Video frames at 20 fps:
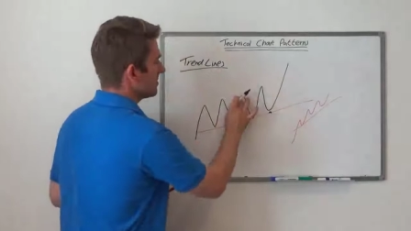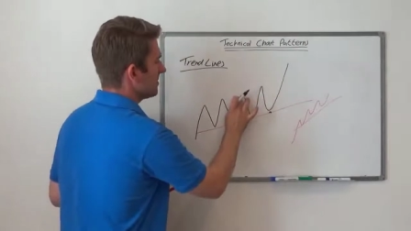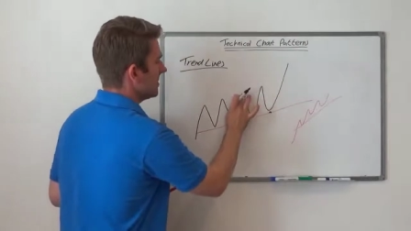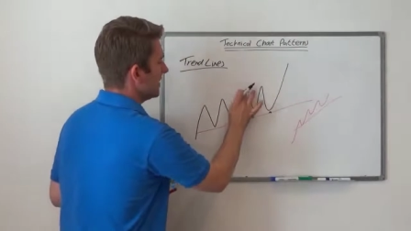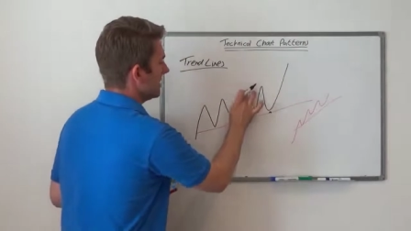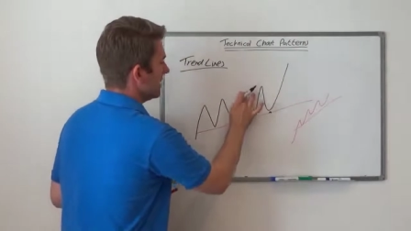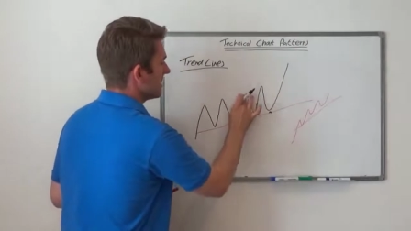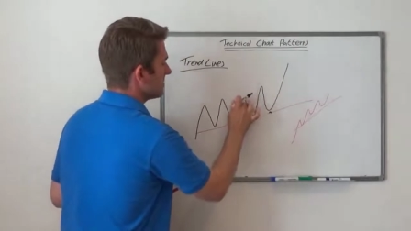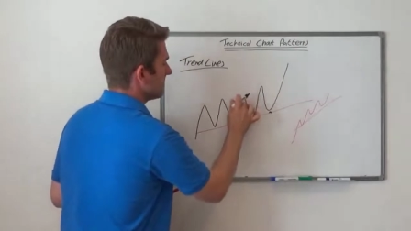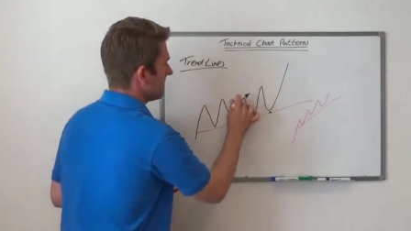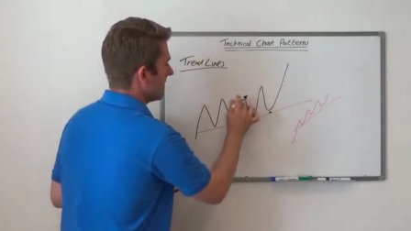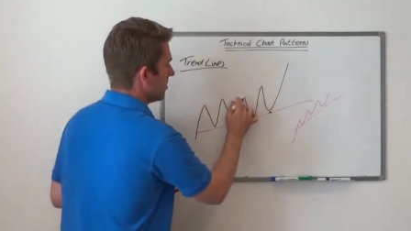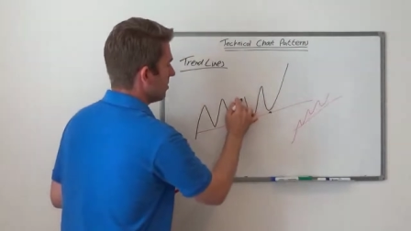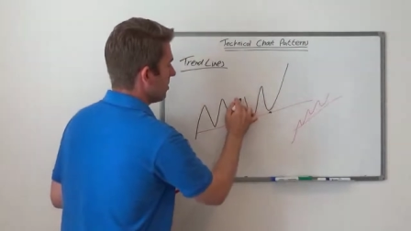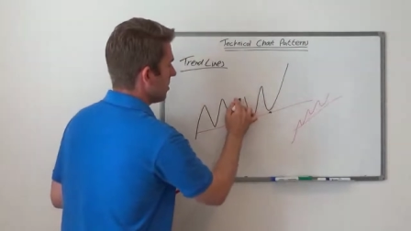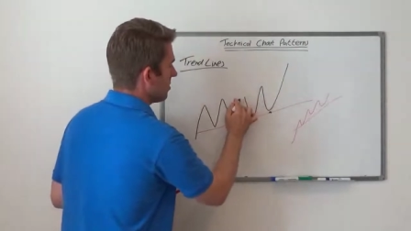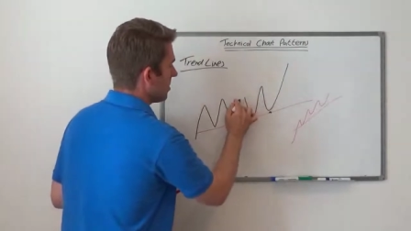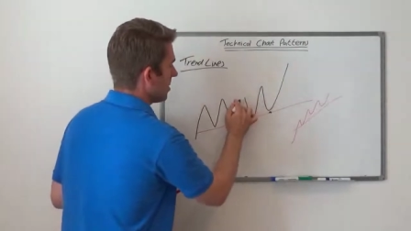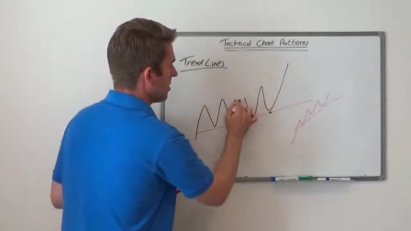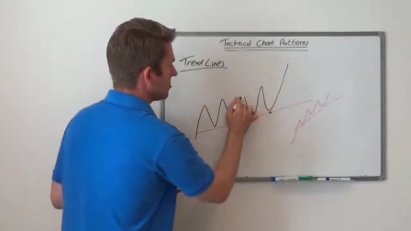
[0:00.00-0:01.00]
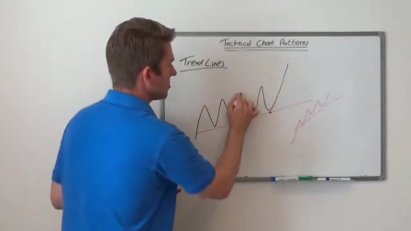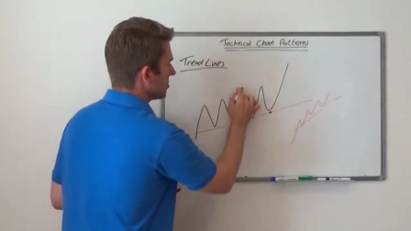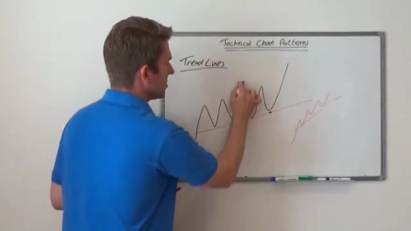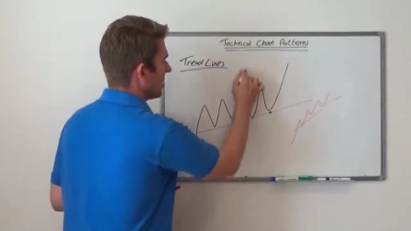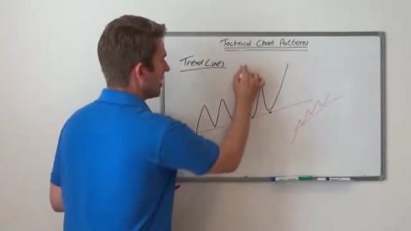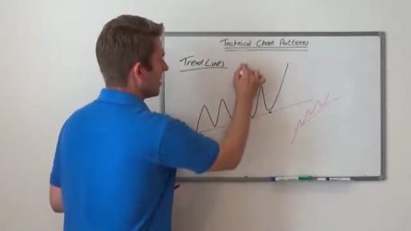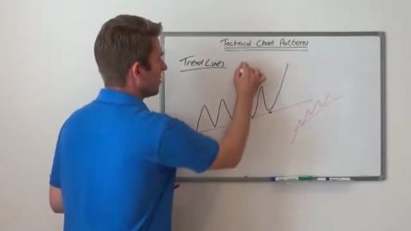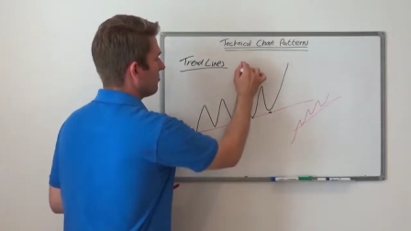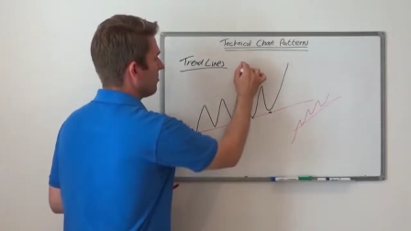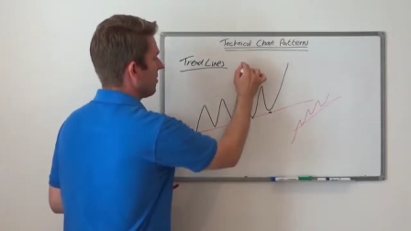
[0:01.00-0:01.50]
I mean, this may well go to
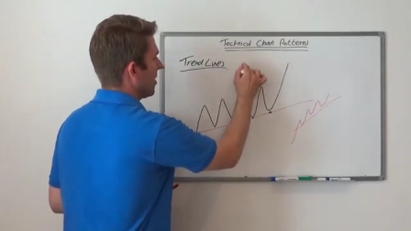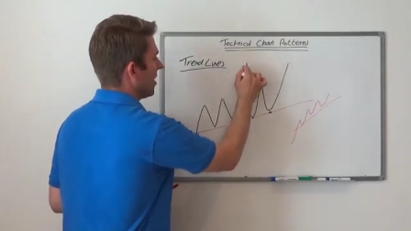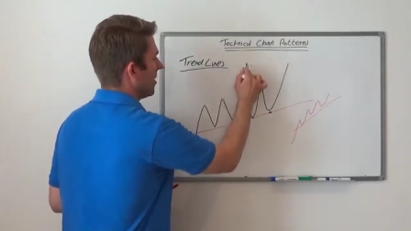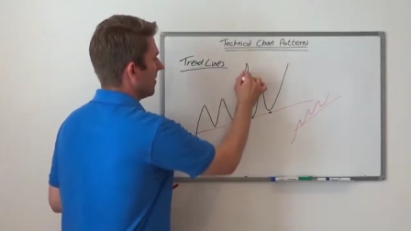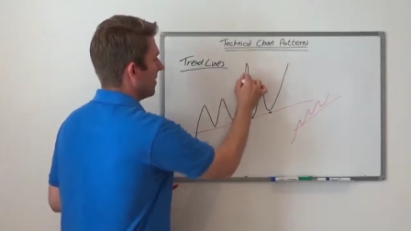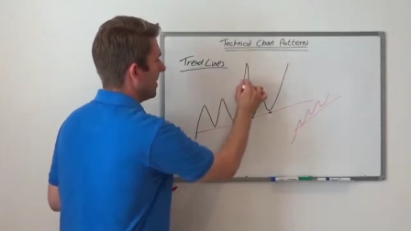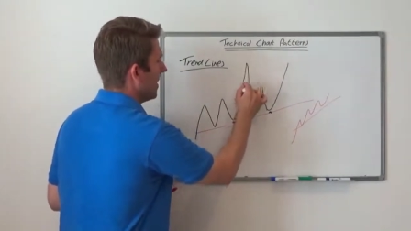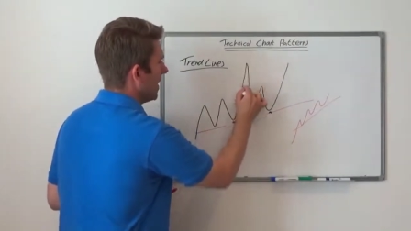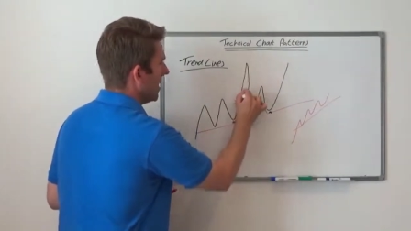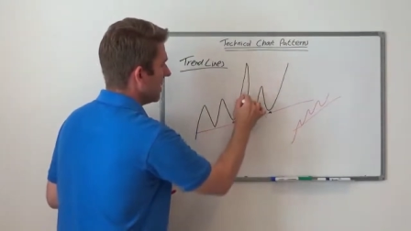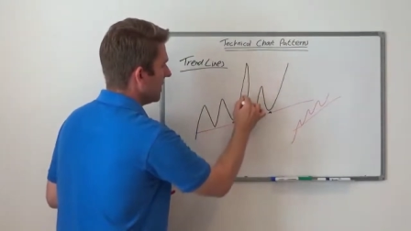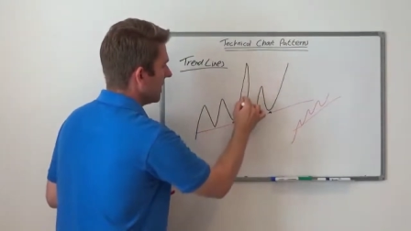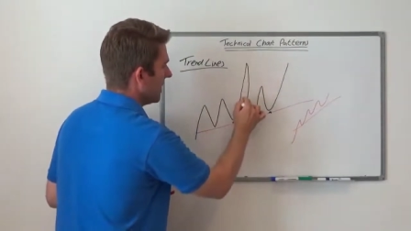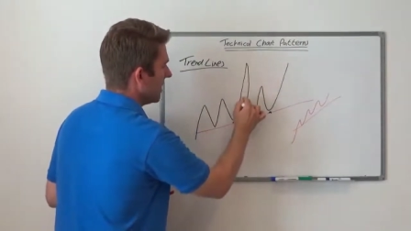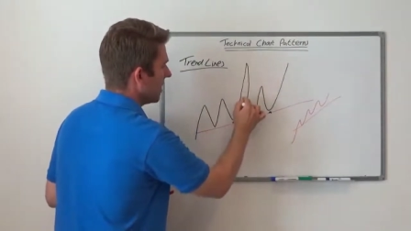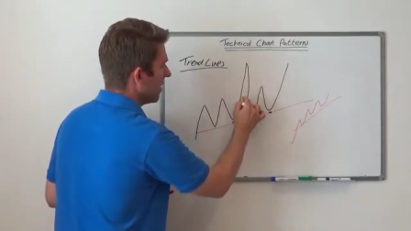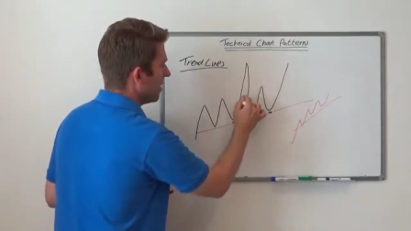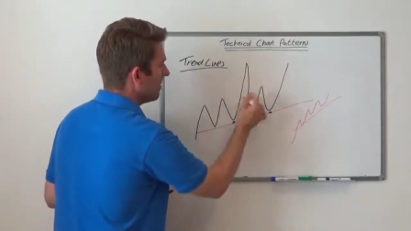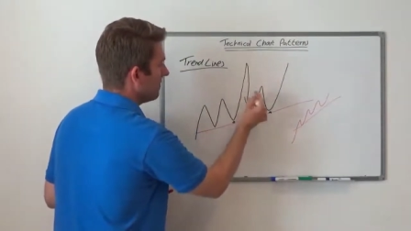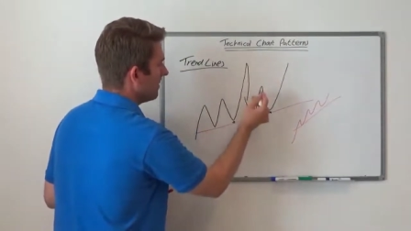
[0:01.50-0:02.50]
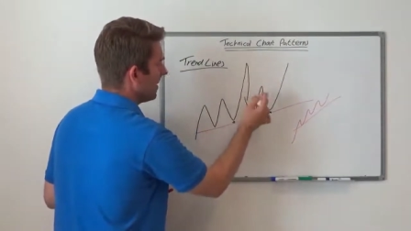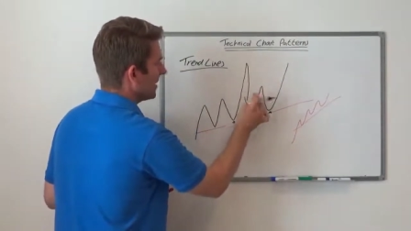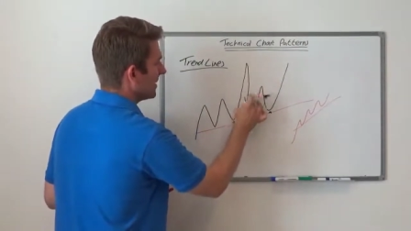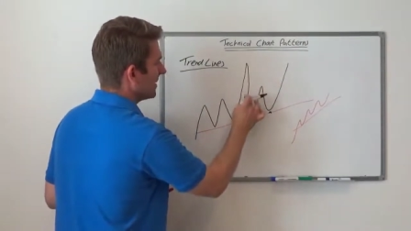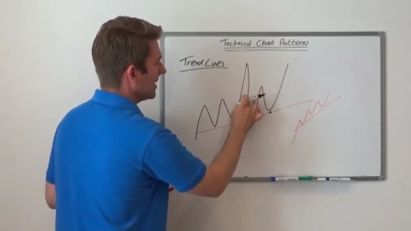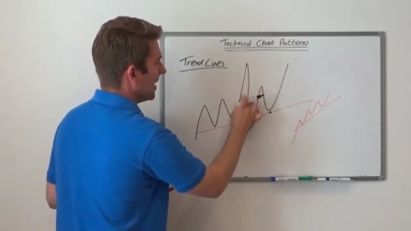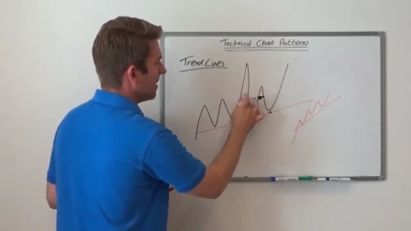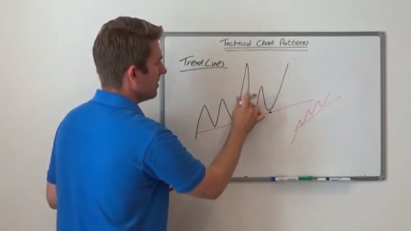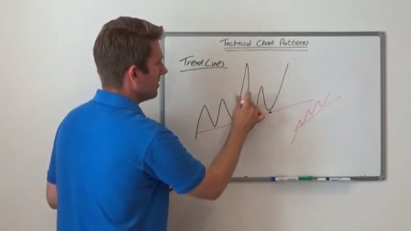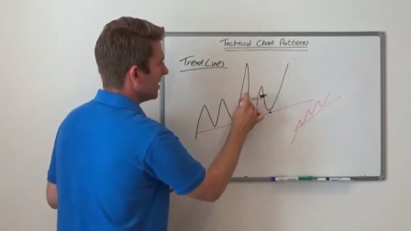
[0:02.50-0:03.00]
like right up here and then come back
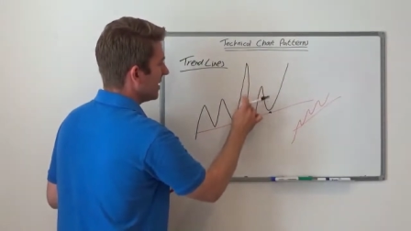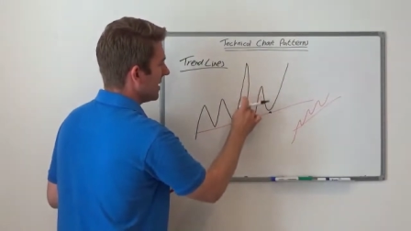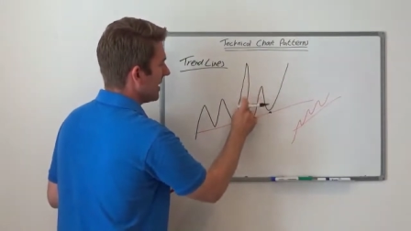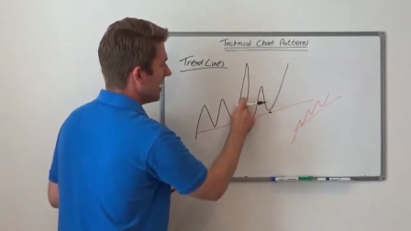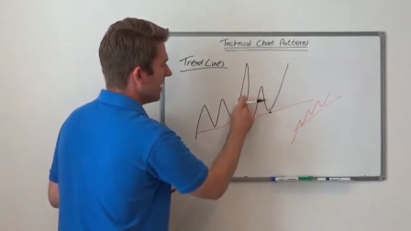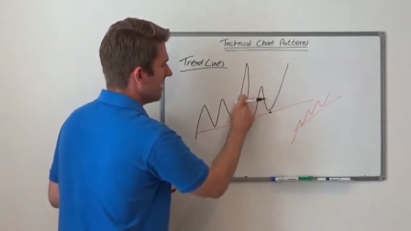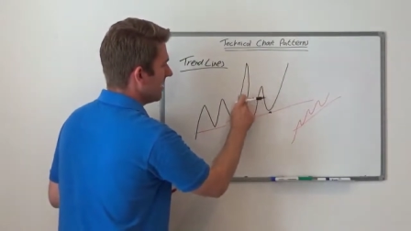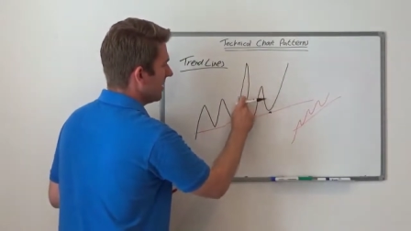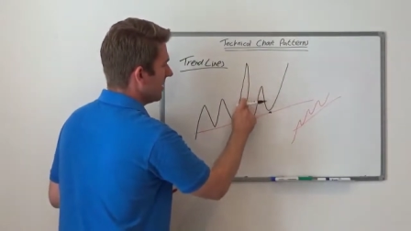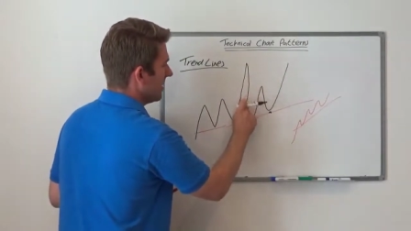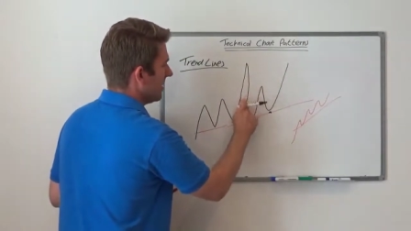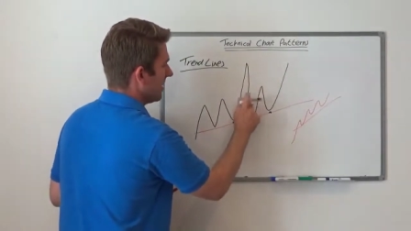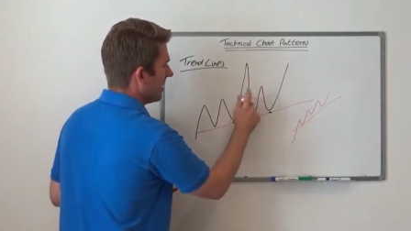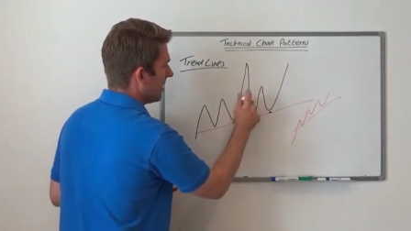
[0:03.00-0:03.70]
down again.